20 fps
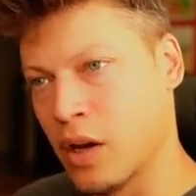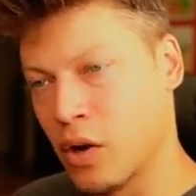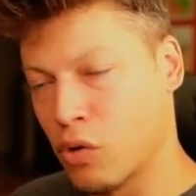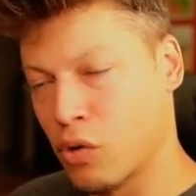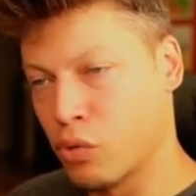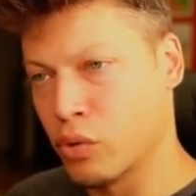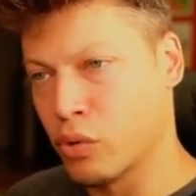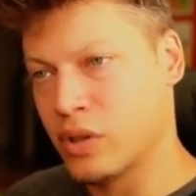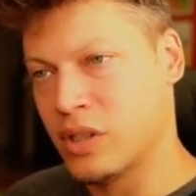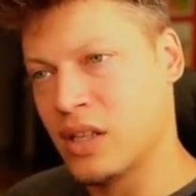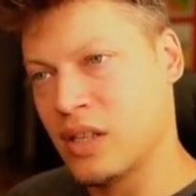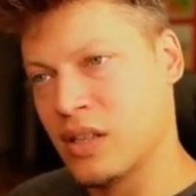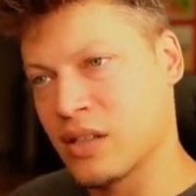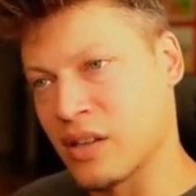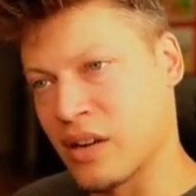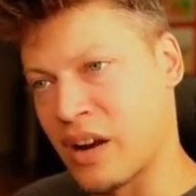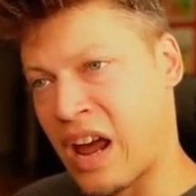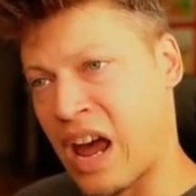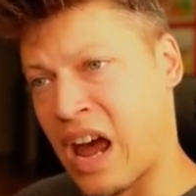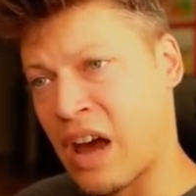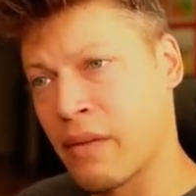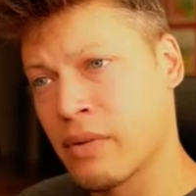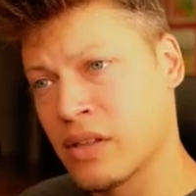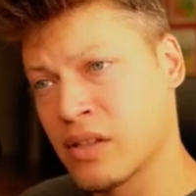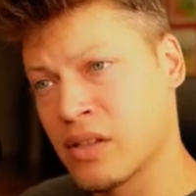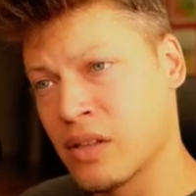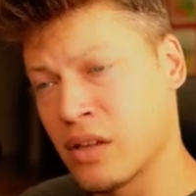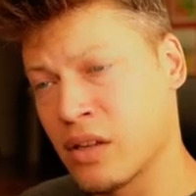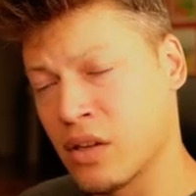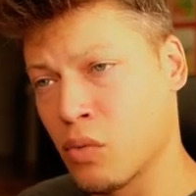routines and habits
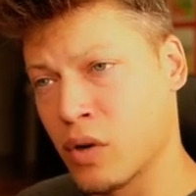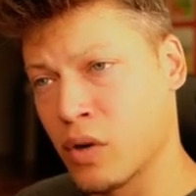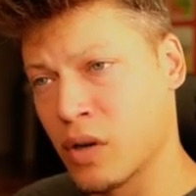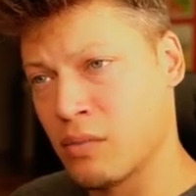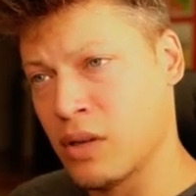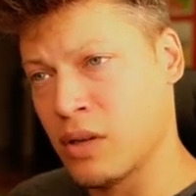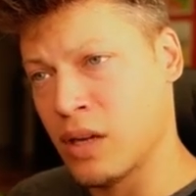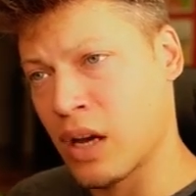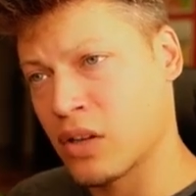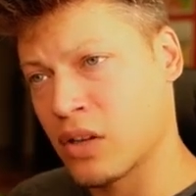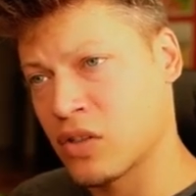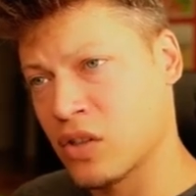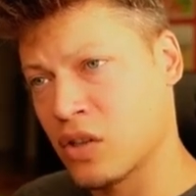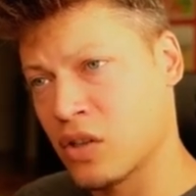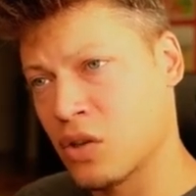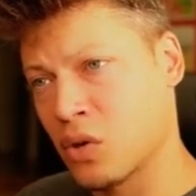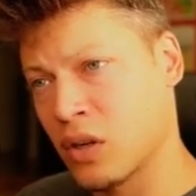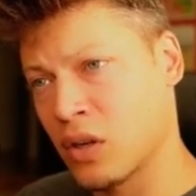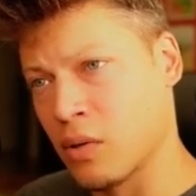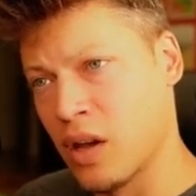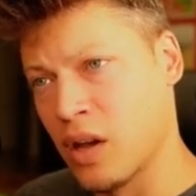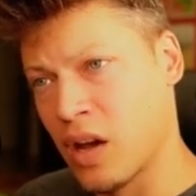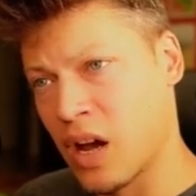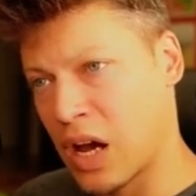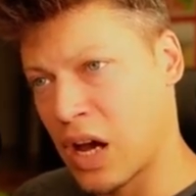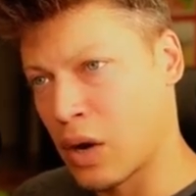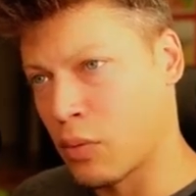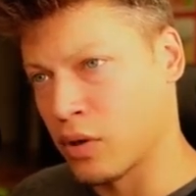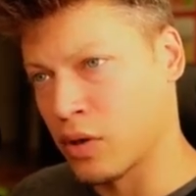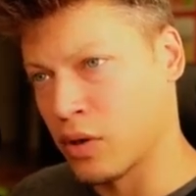that I want to be executing.
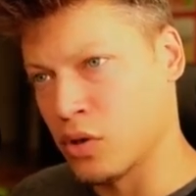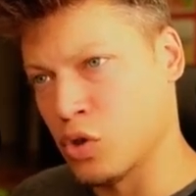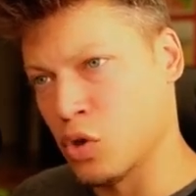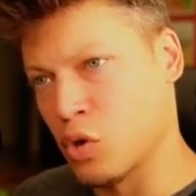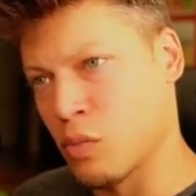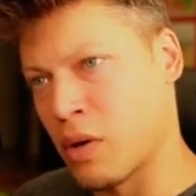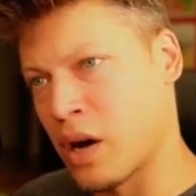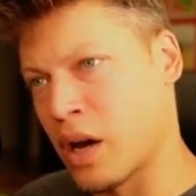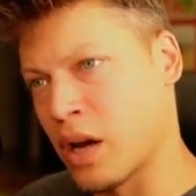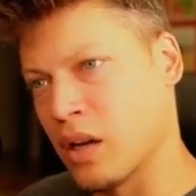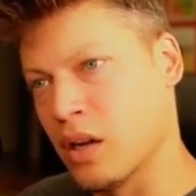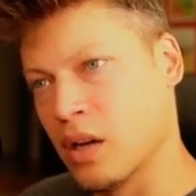I want to do my